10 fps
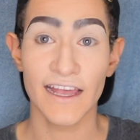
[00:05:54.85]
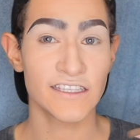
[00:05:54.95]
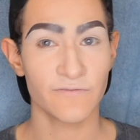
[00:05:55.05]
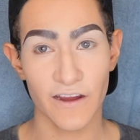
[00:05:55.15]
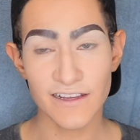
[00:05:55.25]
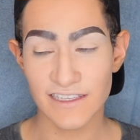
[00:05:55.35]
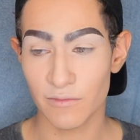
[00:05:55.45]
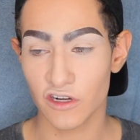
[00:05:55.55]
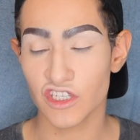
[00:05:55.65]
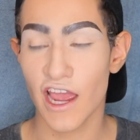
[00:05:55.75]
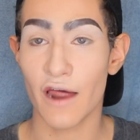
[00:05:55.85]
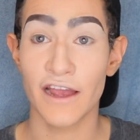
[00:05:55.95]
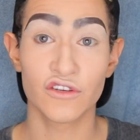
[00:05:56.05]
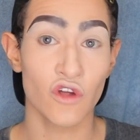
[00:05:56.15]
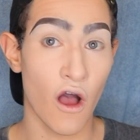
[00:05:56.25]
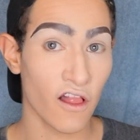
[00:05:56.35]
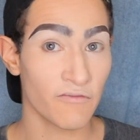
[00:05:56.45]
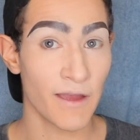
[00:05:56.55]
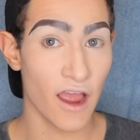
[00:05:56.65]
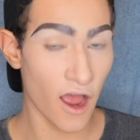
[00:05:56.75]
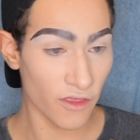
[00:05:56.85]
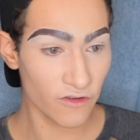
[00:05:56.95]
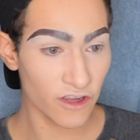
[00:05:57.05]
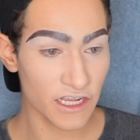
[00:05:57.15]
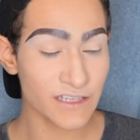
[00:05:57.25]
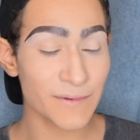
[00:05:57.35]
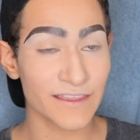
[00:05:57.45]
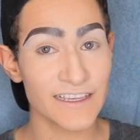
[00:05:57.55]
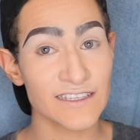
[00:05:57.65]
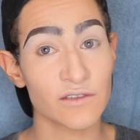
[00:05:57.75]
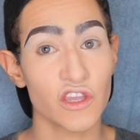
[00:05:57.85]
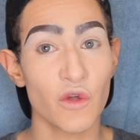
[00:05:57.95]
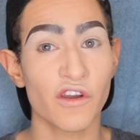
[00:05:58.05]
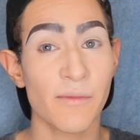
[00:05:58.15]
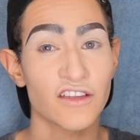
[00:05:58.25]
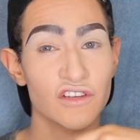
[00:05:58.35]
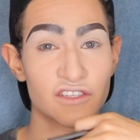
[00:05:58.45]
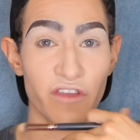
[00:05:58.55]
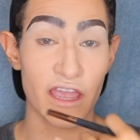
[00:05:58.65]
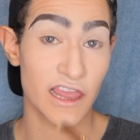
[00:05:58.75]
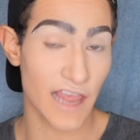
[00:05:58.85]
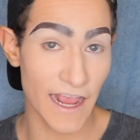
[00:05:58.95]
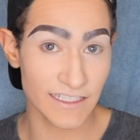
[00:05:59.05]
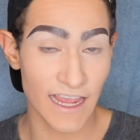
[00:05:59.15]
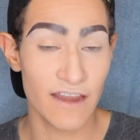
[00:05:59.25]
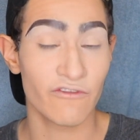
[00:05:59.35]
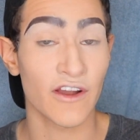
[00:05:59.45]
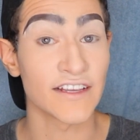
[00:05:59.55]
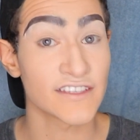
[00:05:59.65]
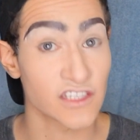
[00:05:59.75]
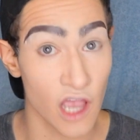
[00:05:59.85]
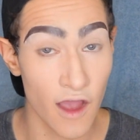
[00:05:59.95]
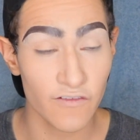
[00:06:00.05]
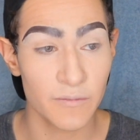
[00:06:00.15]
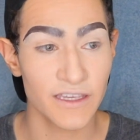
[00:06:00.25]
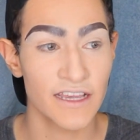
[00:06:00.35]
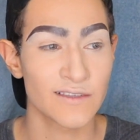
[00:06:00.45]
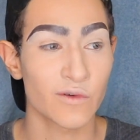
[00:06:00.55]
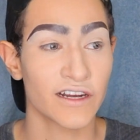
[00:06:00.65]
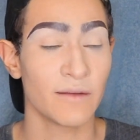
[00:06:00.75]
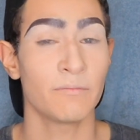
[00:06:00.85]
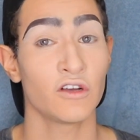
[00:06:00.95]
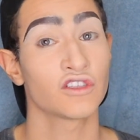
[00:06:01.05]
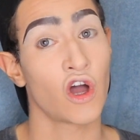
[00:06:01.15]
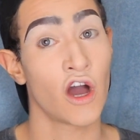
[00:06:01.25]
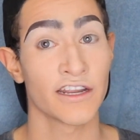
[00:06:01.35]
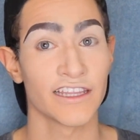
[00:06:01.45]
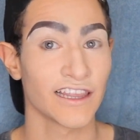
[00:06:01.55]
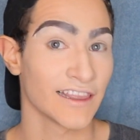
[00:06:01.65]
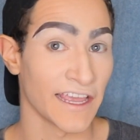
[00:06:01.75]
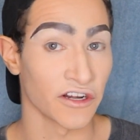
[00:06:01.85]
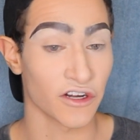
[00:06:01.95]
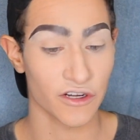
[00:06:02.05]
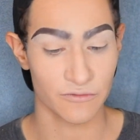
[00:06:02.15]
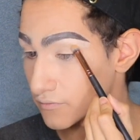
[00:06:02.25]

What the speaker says: It's very similar to how I do all of my other videos, but this, you wanna make sure it's very light and very soft because we're gonna build on it later.